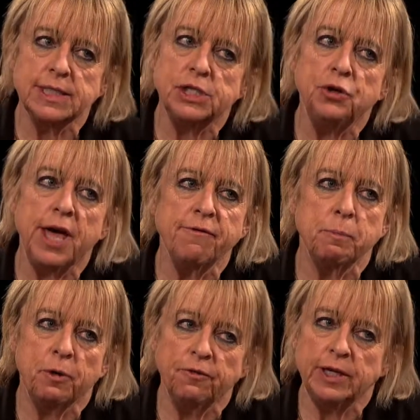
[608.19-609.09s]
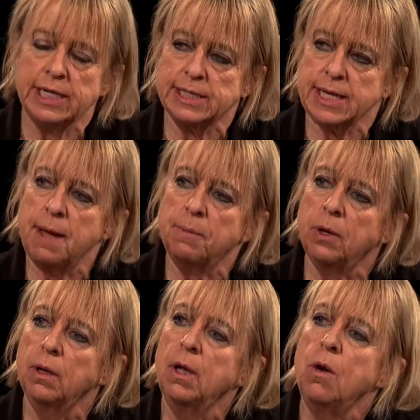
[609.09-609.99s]
and you gave a perfect
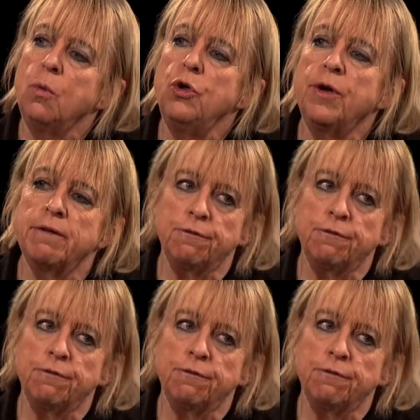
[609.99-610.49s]
example where you get